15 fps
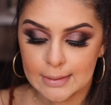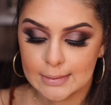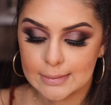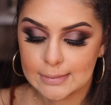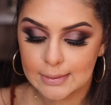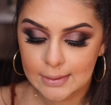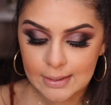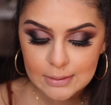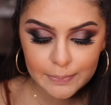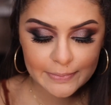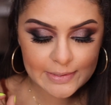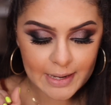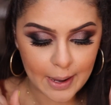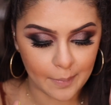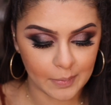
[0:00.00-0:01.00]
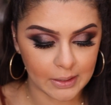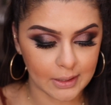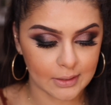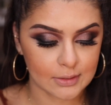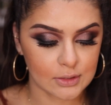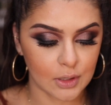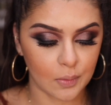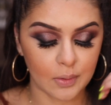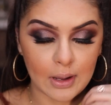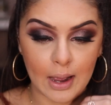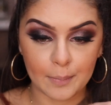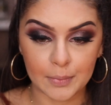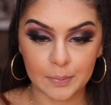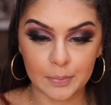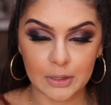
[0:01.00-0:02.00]
So that's what's happening. So
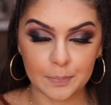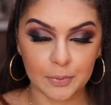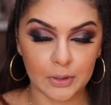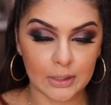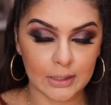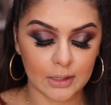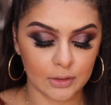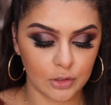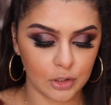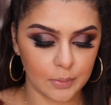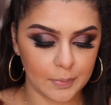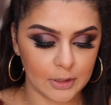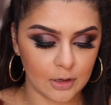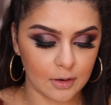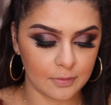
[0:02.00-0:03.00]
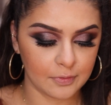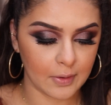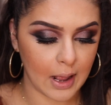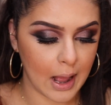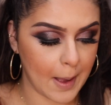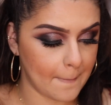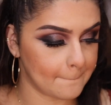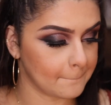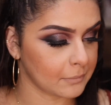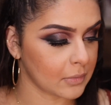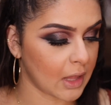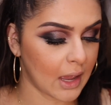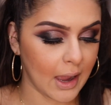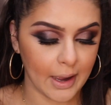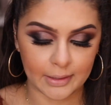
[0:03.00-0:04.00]
I'm going to be putting a little bit of
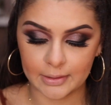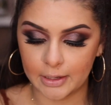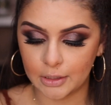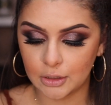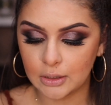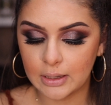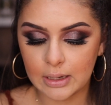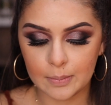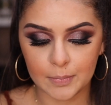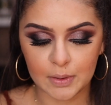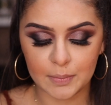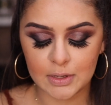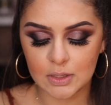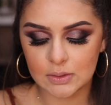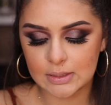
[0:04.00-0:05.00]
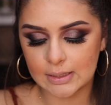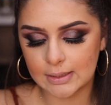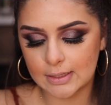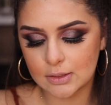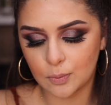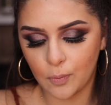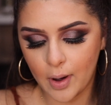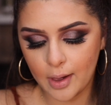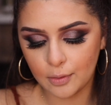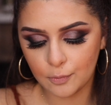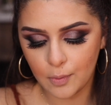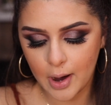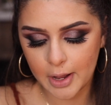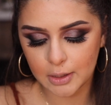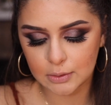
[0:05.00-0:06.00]
highlighter, and I'm going to be using this Wet n
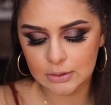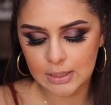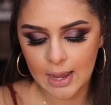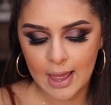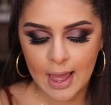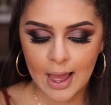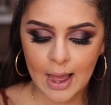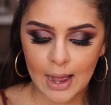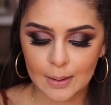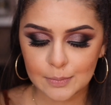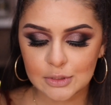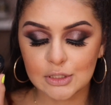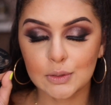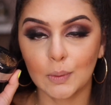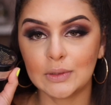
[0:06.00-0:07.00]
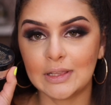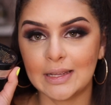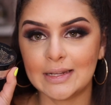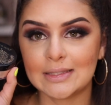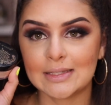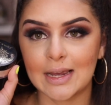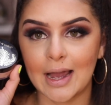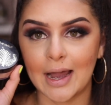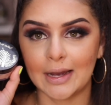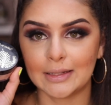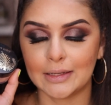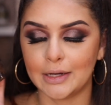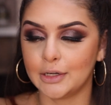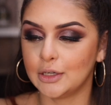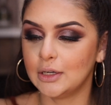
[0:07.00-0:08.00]
Wild I'm So Lit
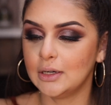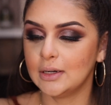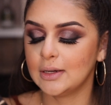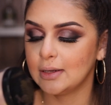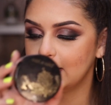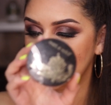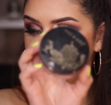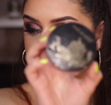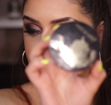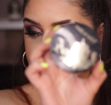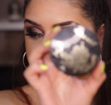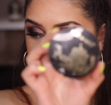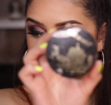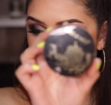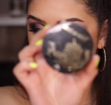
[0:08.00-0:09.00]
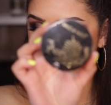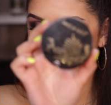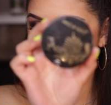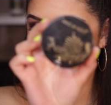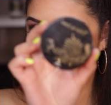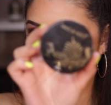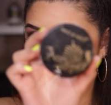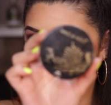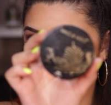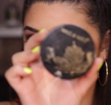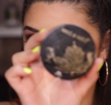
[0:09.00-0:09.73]
highlighter, and it's a loose one.